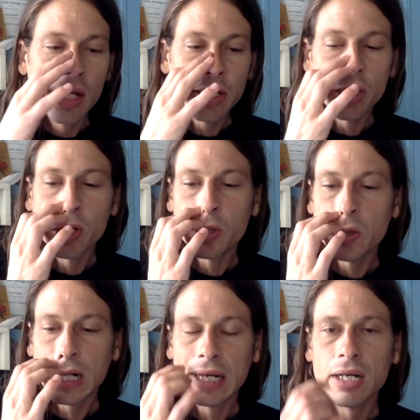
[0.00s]
you know,
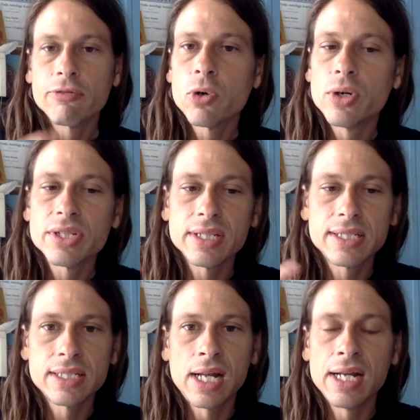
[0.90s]
uh, of course, the
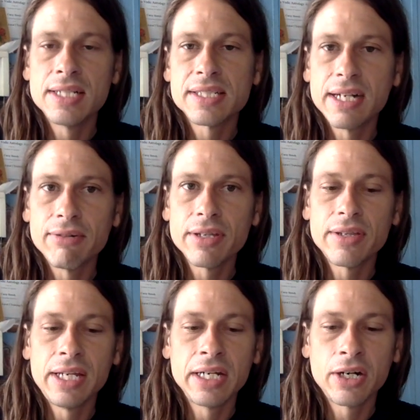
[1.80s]
signs and
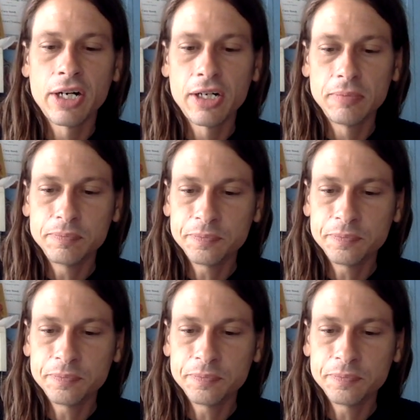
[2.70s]
everything are